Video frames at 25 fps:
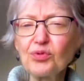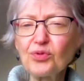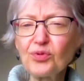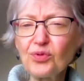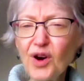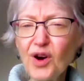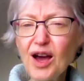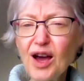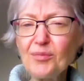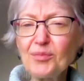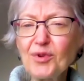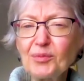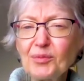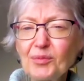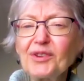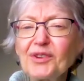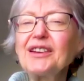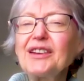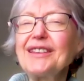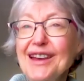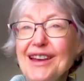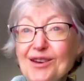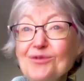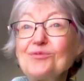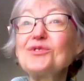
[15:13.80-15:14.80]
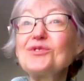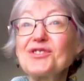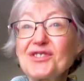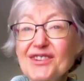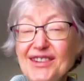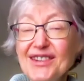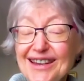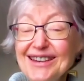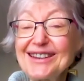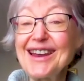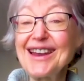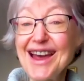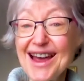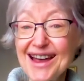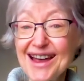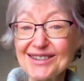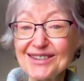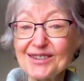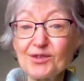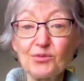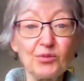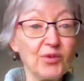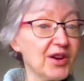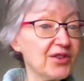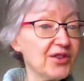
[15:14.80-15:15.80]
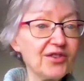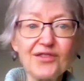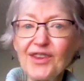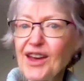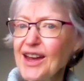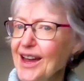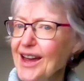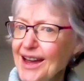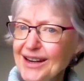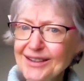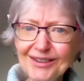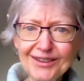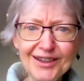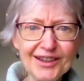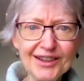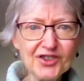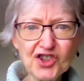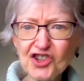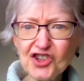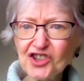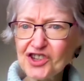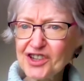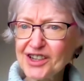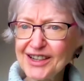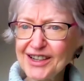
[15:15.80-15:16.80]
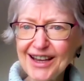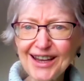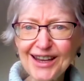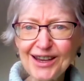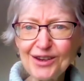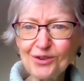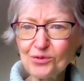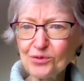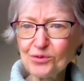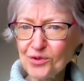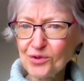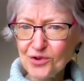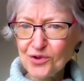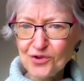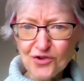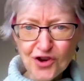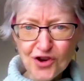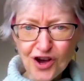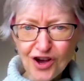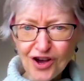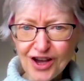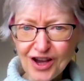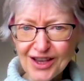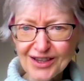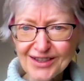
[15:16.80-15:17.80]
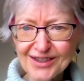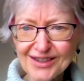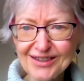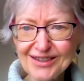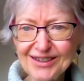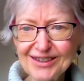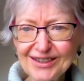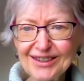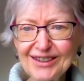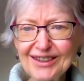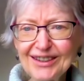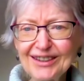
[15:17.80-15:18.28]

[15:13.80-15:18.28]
Probably they will say yes, whether they had lunch today or not.